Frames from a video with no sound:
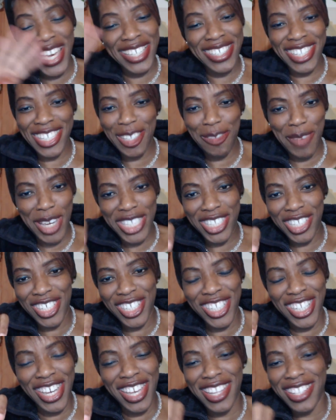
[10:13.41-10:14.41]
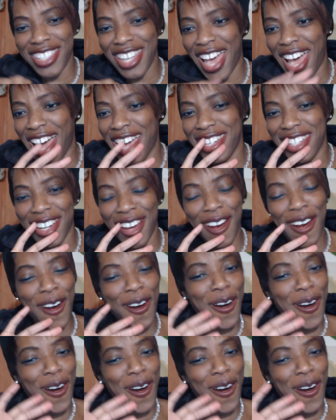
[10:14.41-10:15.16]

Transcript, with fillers: we are just magicians and